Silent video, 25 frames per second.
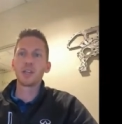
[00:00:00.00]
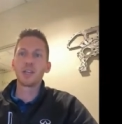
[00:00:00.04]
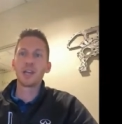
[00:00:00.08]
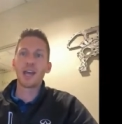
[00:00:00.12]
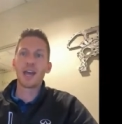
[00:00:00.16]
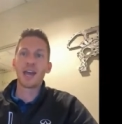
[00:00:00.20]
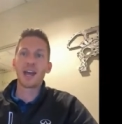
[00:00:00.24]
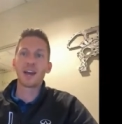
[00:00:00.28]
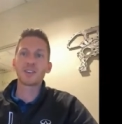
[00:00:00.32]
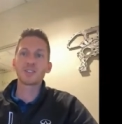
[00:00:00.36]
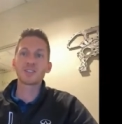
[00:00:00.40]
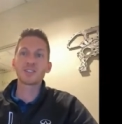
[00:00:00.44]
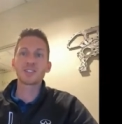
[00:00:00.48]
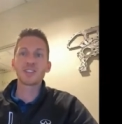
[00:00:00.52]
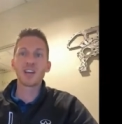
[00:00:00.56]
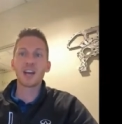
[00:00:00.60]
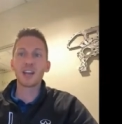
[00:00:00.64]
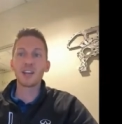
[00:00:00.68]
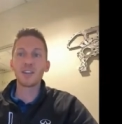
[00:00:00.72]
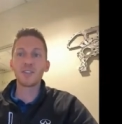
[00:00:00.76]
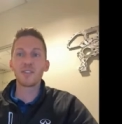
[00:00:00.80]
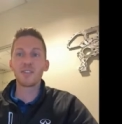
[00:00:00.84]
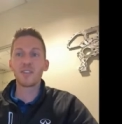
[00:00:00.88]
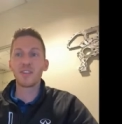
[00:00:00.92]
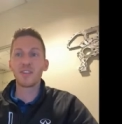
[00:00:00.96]
Outside
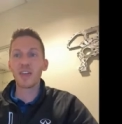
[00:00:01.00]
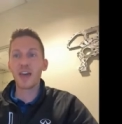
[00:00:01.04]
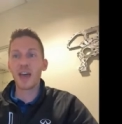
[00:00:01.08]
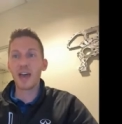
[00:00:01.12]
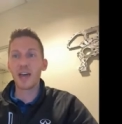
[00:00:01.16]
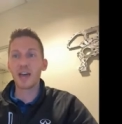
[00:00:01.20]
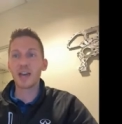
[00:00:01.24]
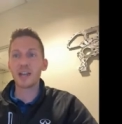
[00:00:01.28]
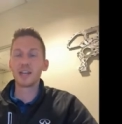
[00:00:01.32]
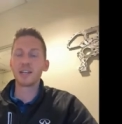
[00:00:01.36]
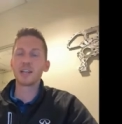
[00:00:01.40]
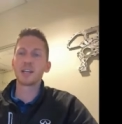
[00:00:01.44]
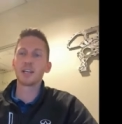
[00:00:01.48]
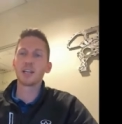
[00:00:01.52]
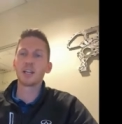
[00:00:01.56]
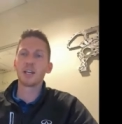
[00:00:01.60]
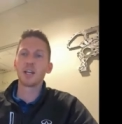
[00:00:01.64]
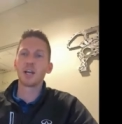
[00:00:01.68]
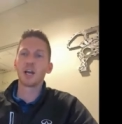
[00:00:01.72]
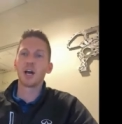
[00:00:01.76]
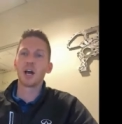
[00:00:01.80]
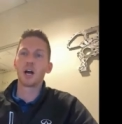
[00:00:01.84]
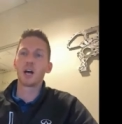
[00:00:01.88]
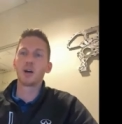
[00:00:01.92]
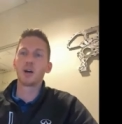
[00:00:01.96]
of that,
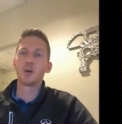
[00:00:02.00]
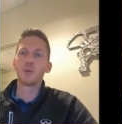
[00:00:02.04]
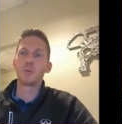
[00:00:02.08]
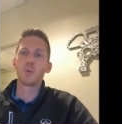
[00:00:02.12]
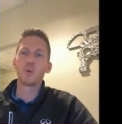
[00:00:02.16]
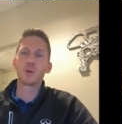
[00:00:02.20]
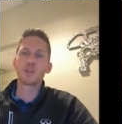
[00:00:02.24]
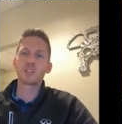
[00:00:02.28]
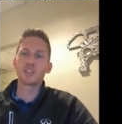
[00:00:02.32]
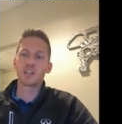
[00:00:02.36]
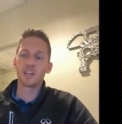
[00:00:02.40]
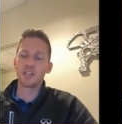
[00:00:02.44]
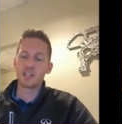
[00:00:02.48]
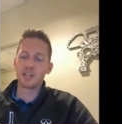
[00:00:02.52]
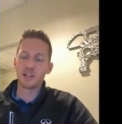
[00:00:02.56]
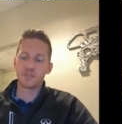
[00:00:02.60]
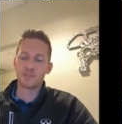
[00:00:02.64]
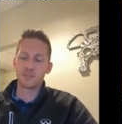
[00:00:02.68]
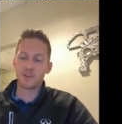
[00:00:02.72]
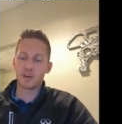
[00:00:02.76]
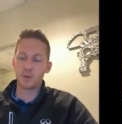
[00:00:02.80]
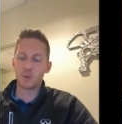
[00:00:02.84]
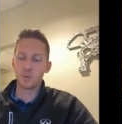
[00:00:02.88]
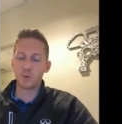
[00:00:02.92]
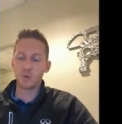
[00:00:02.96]
once I
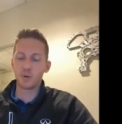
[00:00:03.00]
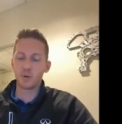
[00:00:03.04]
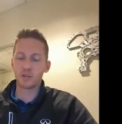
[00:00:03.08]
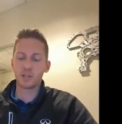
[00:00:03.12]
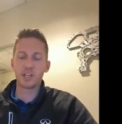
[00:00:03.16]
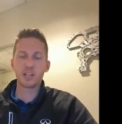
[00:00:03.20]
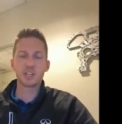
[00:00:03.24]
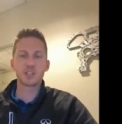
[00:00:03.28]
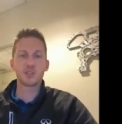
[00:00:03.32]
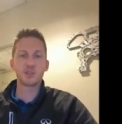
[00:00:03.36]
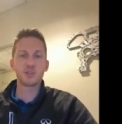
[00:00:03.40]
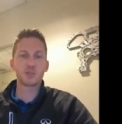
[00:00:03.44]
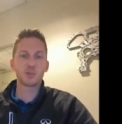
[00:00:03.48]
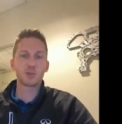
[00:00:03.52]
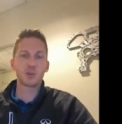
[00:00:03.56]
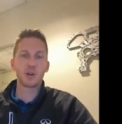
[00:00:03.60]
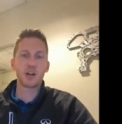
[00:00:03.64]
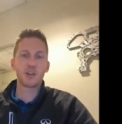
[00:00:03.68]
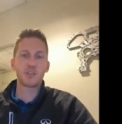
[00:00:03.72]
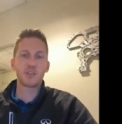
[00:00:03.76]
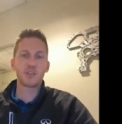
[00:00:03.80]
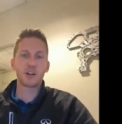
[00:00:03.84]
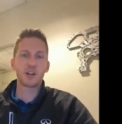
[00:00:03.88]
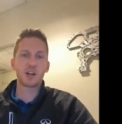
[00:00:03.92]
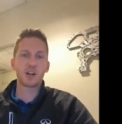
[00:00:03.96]
identify what issues are
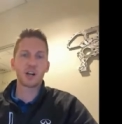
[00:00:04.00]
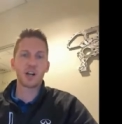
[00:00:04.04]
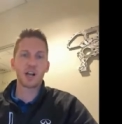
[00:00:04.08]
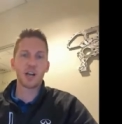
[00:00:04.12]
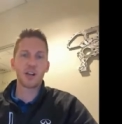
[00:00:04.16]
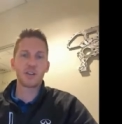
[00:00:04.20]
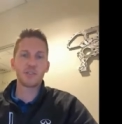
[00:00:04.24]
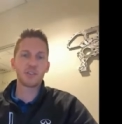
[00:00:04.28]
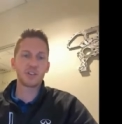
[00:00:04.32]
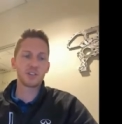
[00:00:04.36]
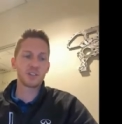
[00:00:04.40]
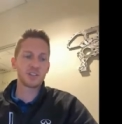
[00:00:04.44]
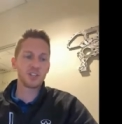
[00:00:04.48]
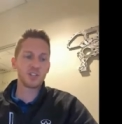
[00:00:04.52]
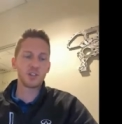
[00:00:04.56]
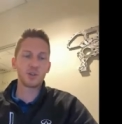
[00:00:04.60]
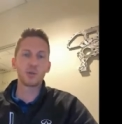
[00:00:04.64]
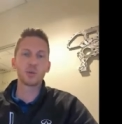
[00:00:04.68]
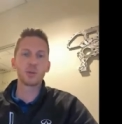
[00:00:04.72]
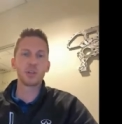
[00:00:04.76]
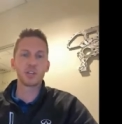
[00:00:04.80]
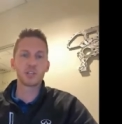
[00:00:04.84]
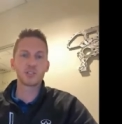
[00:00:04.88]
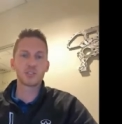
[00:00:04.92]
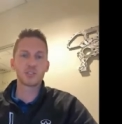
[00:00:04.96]
out there, I have a to-do
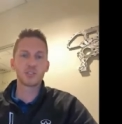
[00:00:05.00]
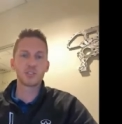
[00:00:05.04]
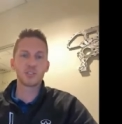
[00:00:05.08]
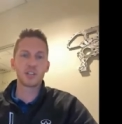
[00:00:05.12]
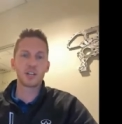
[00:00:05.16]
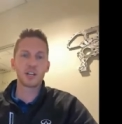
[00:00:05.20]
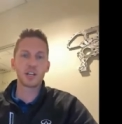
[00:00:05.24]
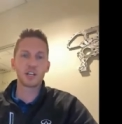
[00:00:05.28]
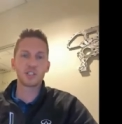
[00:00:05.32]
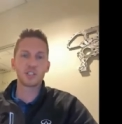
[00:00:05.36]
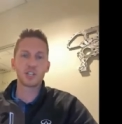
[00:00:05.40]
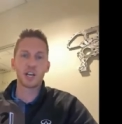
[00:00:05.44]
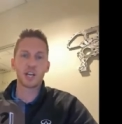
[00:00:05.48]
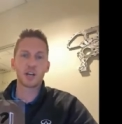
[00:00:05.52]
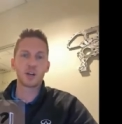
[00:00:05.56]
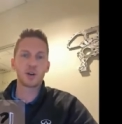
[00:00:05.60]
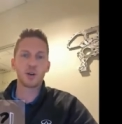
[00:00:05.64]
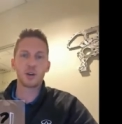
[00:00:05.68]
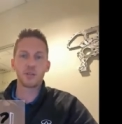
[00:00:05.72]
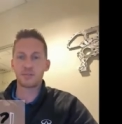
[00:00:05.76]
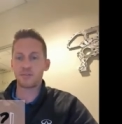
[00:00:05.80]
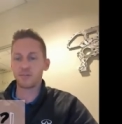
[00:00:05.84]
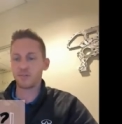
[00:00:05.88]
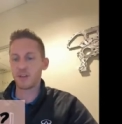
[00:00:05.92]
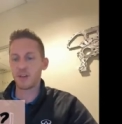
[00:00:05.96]
list that I check
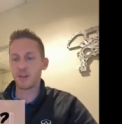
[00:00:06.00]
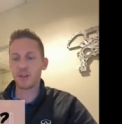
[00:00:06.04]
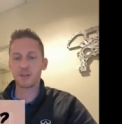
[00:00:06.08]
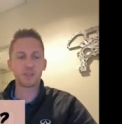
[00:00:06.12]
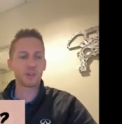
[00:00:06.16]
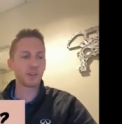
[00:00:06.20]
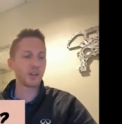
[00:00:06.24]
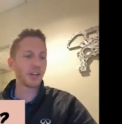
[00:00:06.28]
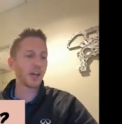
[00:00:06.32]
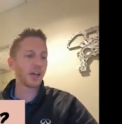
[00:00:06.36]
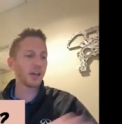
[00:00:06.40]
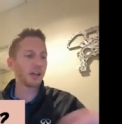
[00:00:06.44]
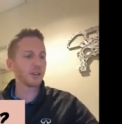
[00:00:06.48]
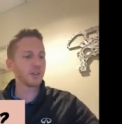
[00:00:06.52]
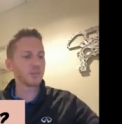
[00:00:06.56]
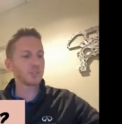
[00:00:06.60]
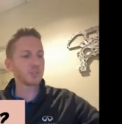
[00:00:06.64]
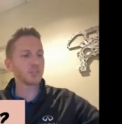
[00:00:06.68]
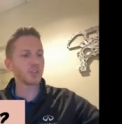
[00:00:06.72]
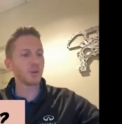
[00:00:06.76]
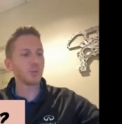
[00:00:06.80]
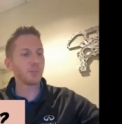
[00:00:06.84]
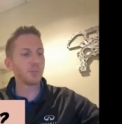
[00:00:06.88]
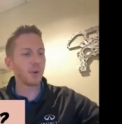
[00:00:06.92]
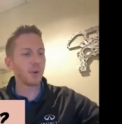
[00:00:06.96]
off every day.
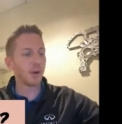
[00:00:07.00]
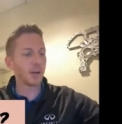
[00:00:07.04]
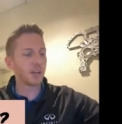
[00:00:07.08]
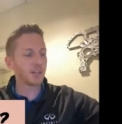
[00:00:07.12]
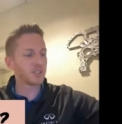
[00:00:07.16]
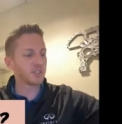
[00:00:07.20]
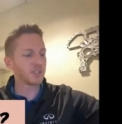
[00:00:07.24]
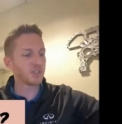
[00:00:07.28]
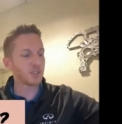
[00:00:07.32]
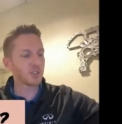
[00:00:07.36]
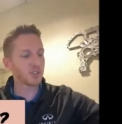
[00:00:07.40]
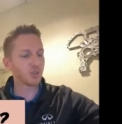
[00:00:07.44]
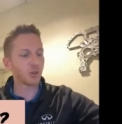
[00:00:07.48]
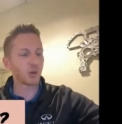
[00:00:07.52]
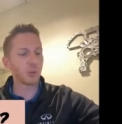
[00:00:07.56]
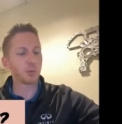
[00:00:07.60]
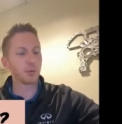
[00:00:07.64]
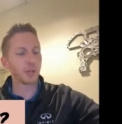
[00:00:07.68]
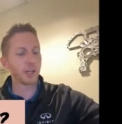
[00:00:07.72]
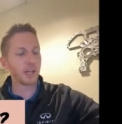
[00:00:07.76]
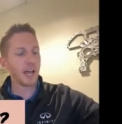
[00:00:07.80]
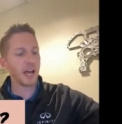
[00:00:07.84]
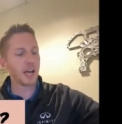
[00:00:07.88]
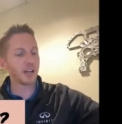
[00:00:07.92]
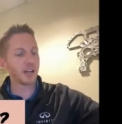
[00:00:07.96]
So minus the
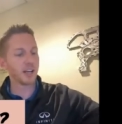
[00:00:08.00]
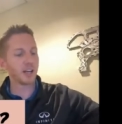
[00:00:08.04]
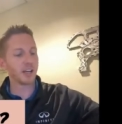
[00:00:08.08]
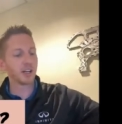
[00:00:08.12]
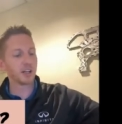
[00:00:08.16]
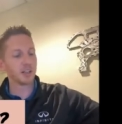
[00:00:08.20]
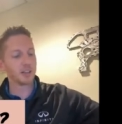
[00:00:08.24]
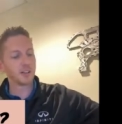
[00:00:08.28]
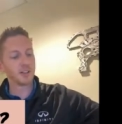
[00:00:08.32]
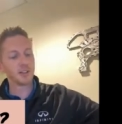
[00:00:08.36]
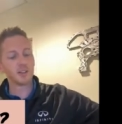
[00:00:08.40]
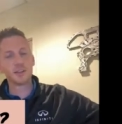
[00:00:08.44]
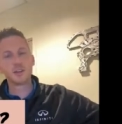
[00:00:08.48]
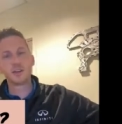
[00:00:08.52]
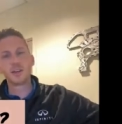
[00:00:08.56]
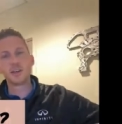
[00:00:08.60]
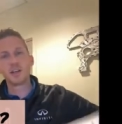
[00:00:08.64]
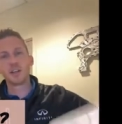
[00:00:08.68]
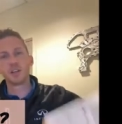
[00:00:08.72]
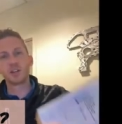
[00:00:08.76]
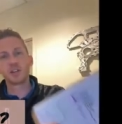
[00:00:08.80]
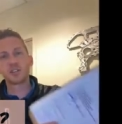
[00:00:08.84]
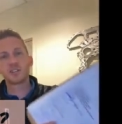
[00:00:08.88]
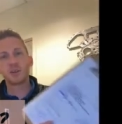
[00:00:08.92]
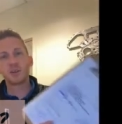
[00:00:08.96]
scribbling out here,
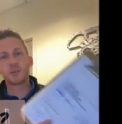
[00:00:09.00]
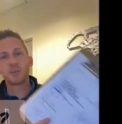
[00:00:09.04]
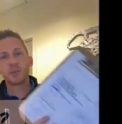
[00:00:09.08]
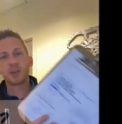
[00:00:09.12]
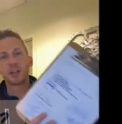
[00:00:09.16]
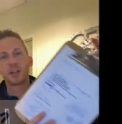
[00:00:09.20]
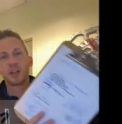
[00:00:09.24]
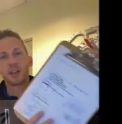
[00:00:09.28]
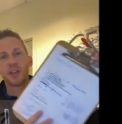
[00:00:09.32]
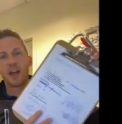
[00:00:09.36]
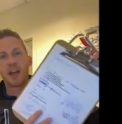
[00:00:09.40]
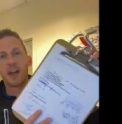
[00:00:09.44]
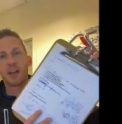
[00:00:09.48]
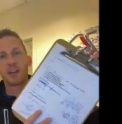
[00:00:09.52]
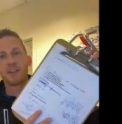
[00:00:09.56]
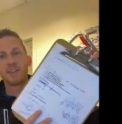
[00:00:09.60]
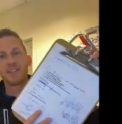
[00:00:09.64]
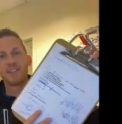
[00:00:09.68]
looks something like that.